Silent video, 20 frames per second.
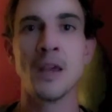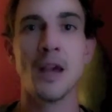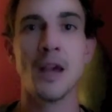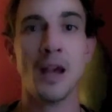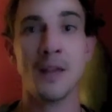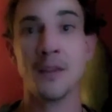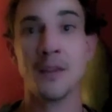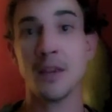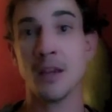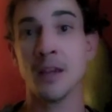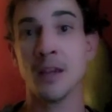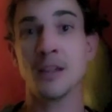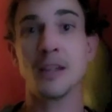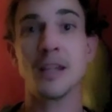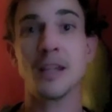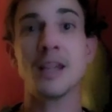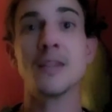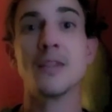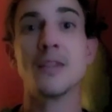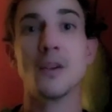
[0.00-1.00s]
And
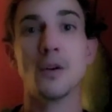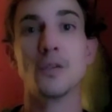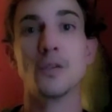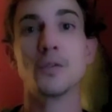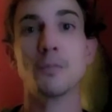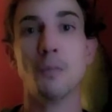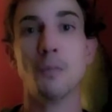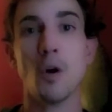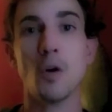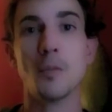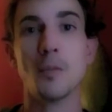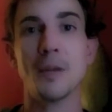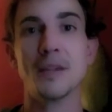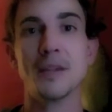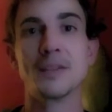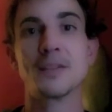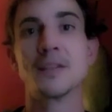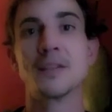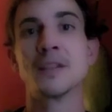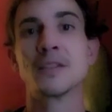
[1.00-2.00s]
in those
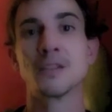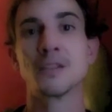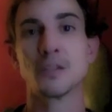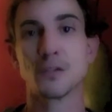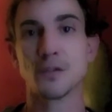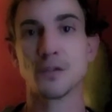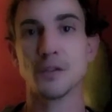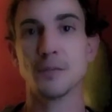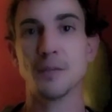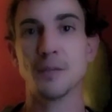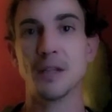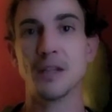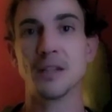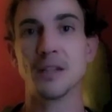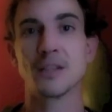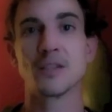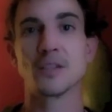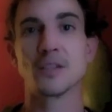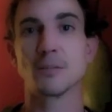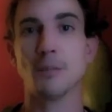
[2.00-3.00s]
moments, this is for me.
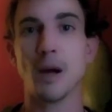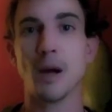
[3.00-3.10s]
This is my